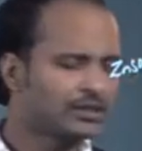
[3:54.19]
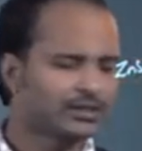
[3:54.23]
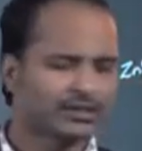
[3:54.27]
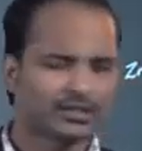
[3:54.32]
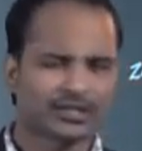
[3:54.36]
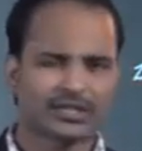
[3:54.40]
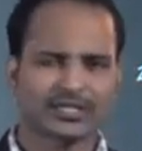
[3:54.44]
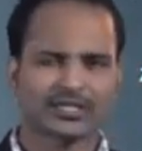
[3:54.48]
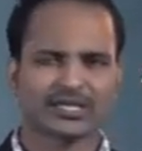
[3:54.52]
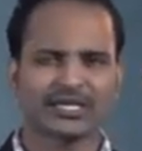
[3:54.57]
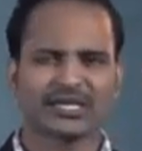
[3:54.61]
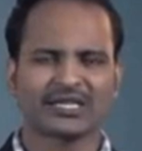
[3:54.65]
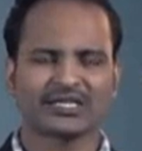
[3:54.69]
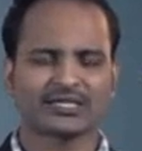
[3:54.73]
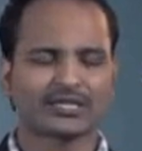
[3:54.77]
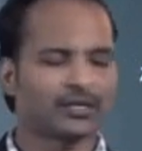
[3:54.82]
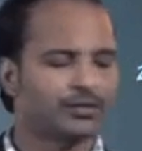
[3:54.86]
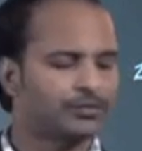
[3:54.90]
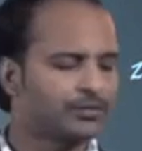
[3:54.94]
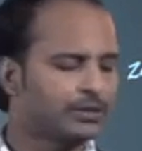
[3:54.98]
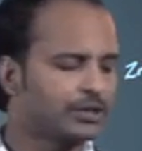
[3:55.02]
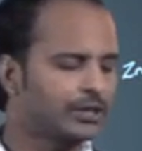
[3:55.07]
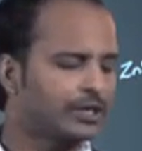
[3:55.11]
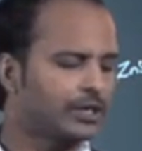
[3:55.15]
Just an
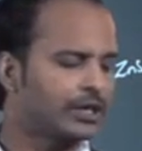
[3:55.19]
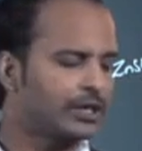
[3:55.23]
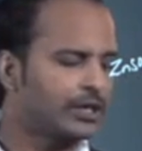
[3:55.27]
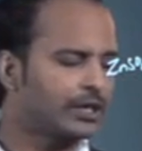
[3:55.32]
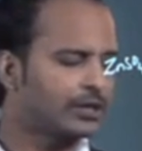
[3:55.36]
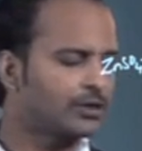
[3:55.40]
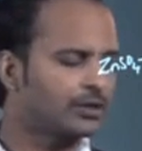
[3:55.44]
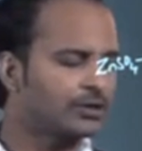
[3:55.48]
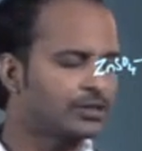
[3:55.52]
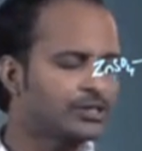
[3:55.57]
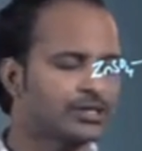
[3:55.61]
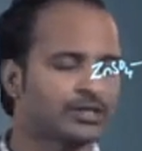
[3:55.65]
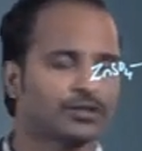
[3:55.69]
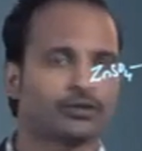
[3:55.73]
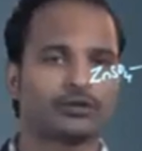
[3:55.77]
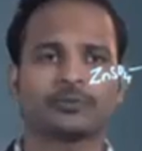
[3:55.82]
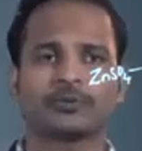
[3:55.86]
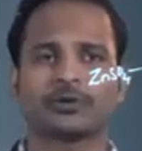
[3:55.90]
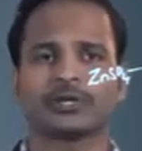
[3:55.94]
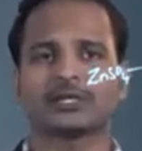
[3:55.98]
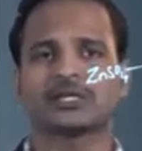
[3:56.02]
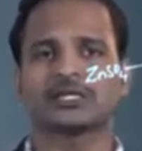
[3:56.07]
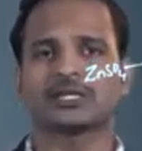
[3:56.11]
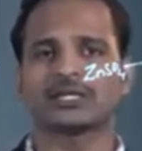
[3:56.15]
example that I got
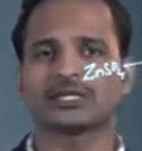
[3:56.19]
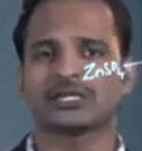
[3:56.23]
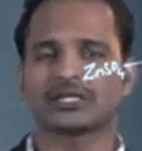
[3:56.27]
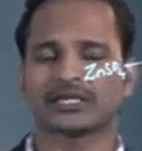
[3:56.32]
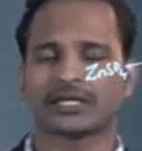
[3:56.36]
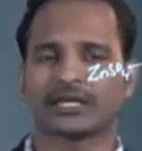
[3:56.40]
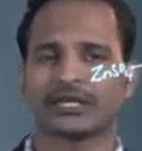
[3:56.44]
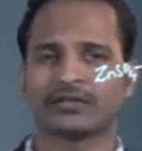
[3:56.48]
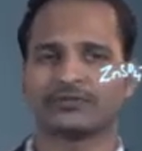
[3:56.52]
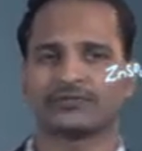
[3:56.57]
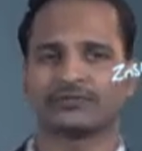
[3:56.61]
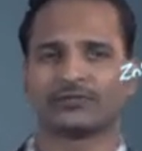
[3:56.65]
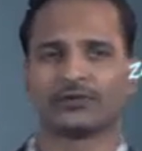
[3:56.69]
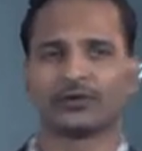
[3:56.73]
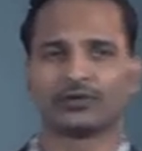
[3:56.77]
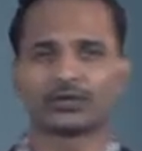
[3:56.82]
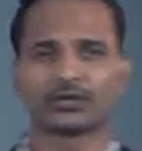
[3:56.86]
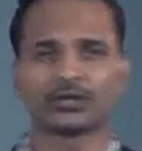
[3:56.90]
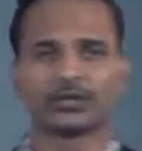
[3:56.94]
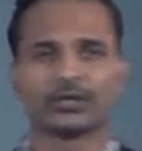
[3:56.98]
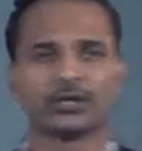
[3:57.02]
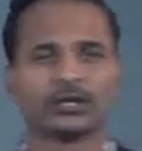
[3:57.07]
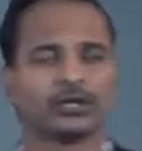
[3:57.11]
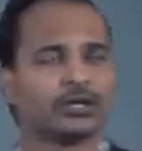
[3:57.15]
0.68 volt.